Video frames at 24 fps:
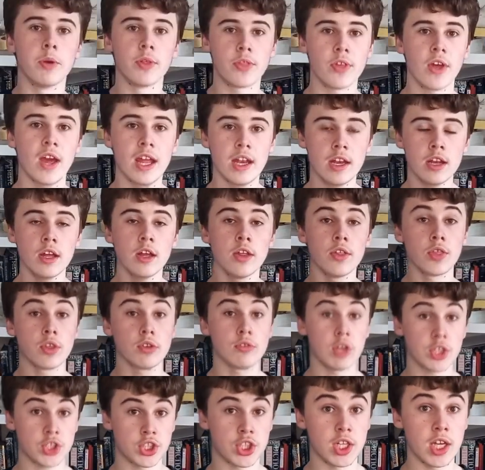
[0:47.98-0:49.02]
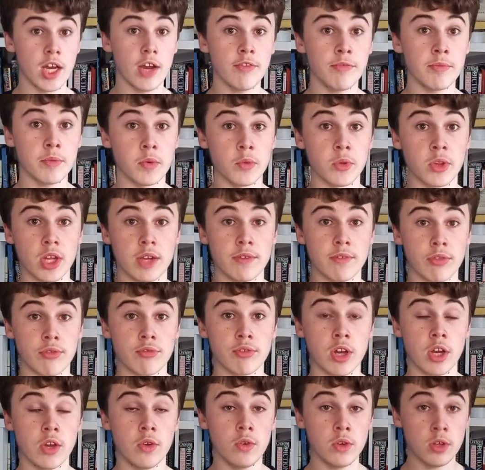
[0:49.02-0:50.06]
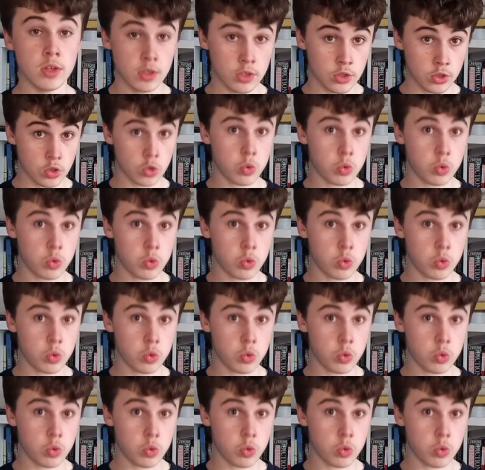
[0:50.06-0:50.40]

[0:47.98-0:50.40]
But then, the Russian government was overthrown